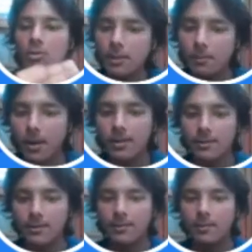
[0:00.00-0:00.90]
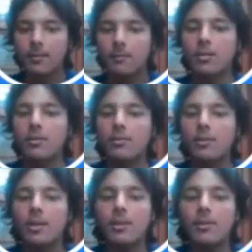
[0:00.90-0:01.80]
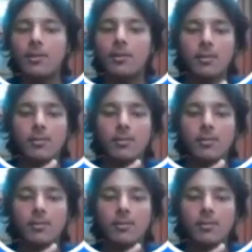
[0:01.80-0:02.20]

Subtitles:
three parts: productivity Easter egg,